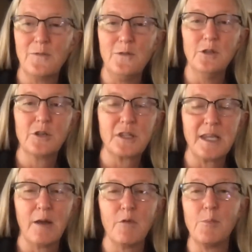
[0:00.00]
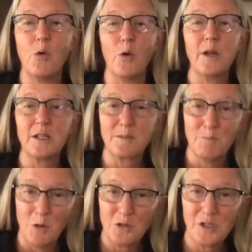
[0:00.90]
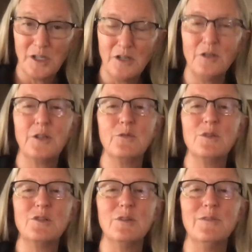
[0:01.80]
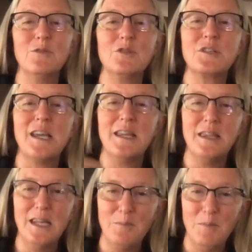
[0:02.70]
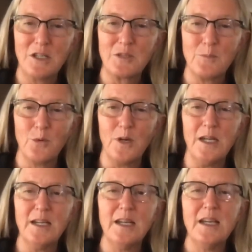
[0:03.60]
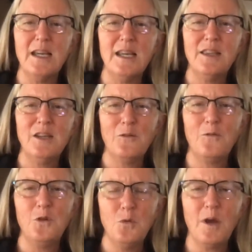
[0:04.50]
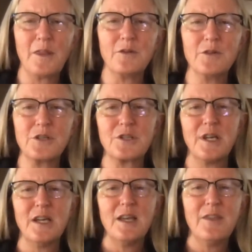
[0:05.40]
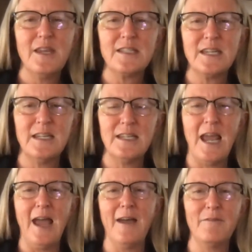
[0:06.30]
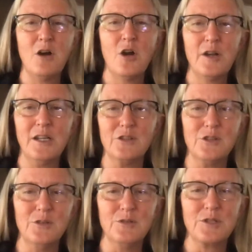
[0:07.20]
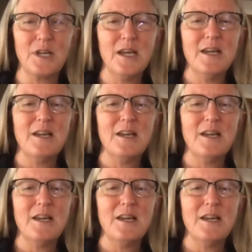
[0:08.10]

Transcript: If you look at that report, it's mostly golden retrievers and then mixed breed, and then a few others that tend to have heart issues.